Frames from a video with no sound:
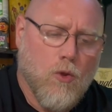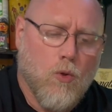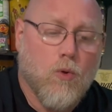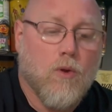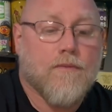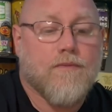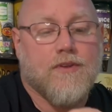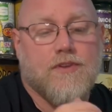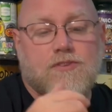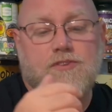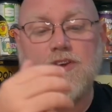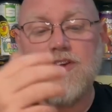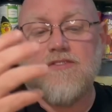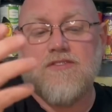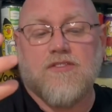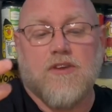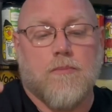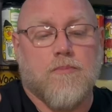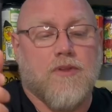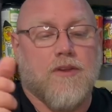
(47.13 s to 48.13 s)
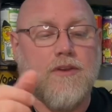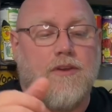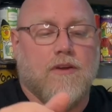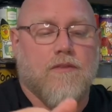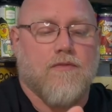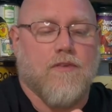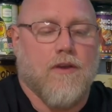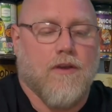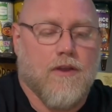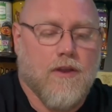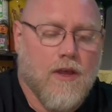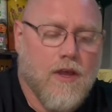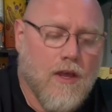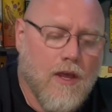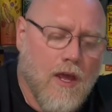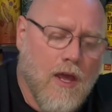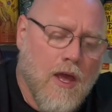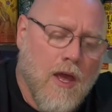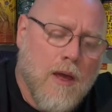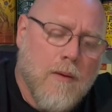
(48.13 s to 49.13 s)
or if it's just something different.
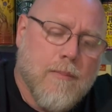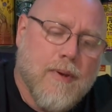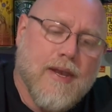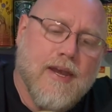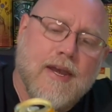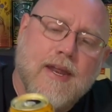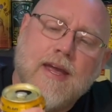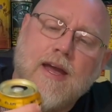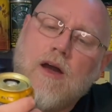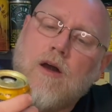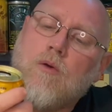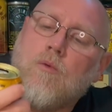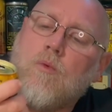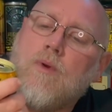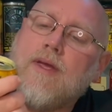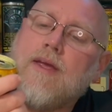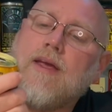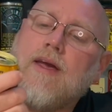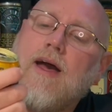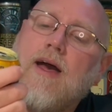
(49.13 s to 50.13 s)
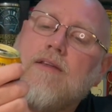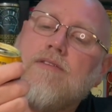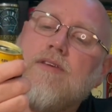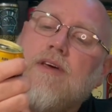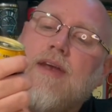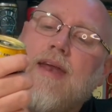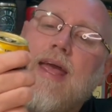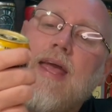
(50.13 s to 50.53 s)
But anyhow, we got an